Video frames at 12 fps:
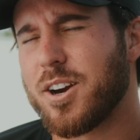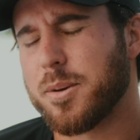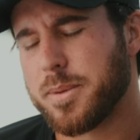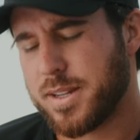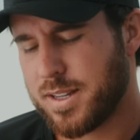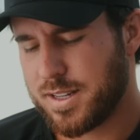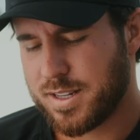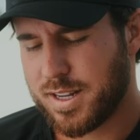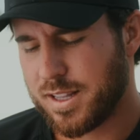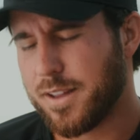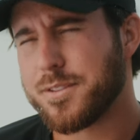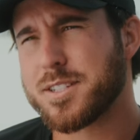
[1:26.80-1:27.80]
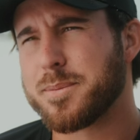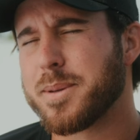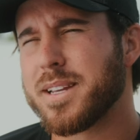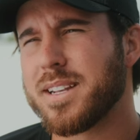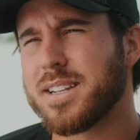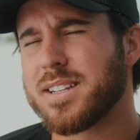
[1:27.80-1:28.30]
Carbon, I love the
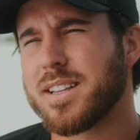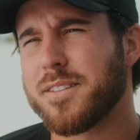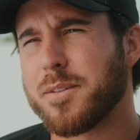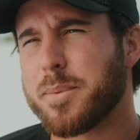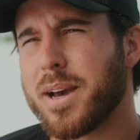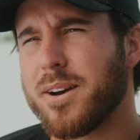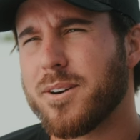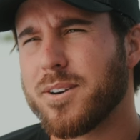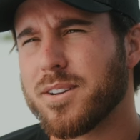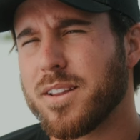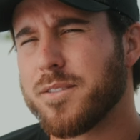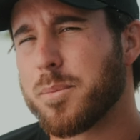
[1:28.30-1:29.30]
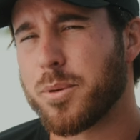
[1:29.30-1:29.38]
spin, love the power, love the